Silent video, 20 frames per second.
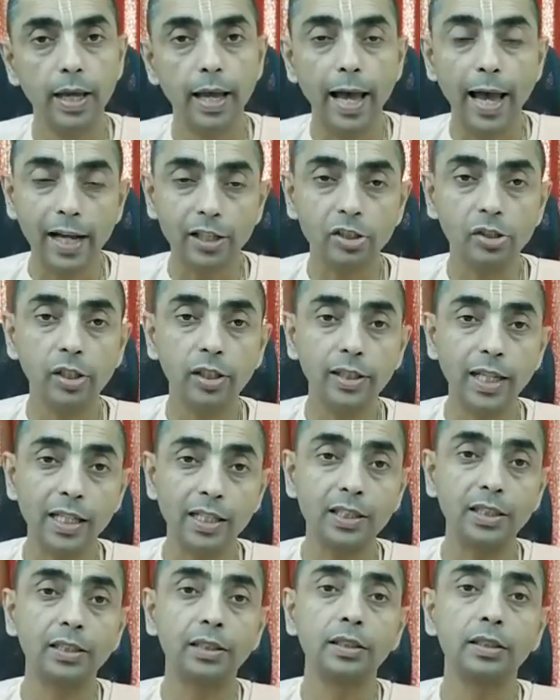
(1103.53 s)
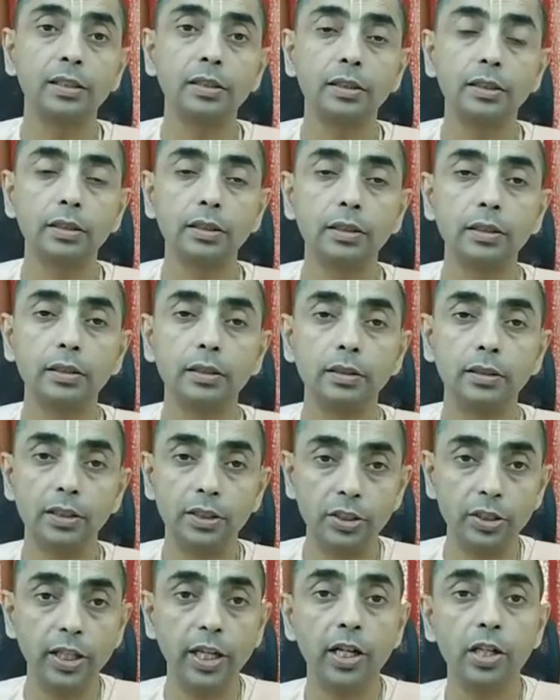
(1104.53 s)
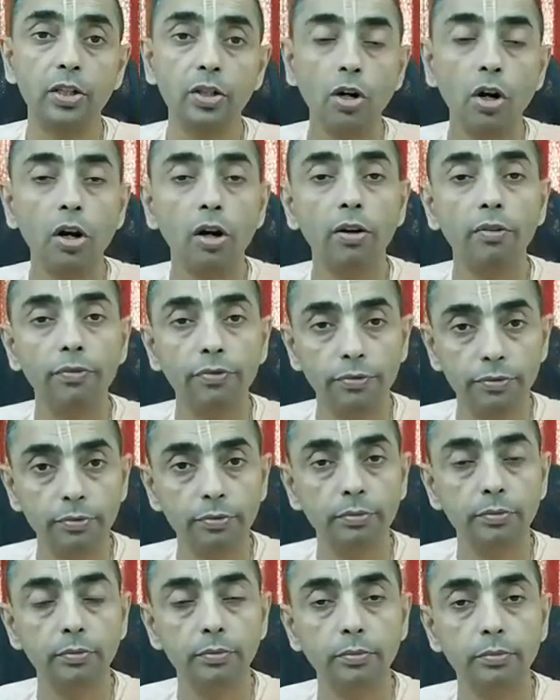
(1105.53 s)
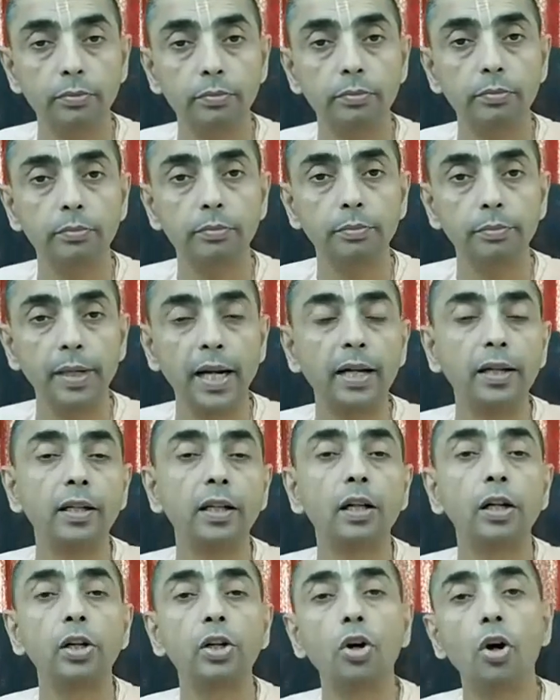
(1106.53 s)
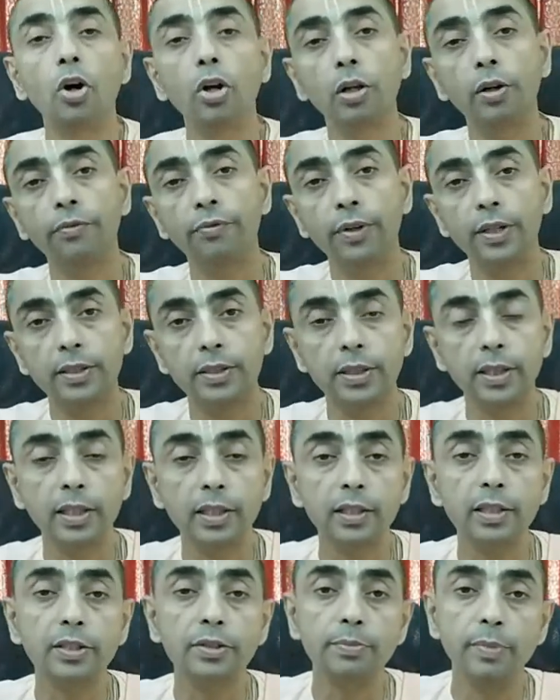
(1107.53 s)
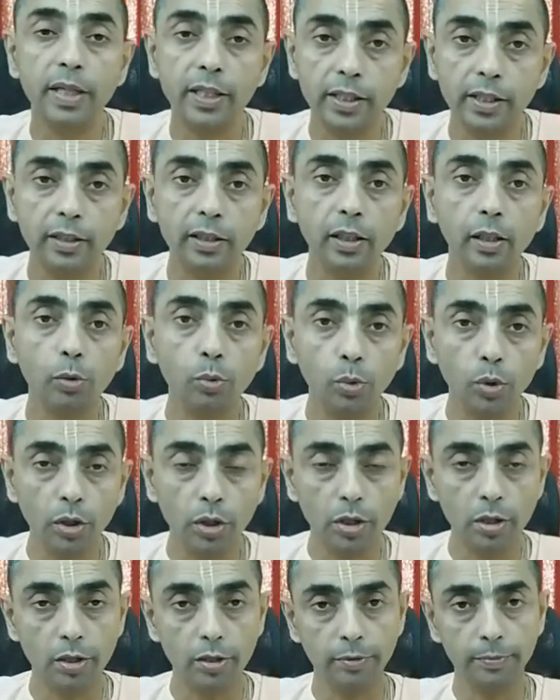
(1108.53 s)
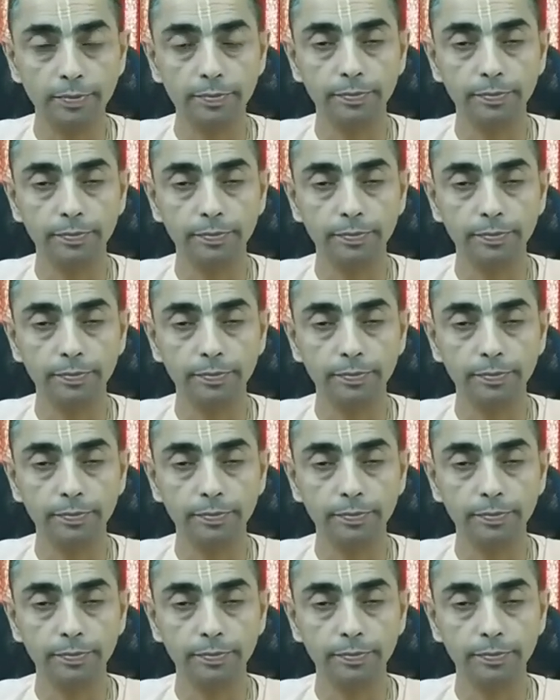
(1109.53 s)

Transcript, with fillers: Actually, that's the state of practically all of us in this material world.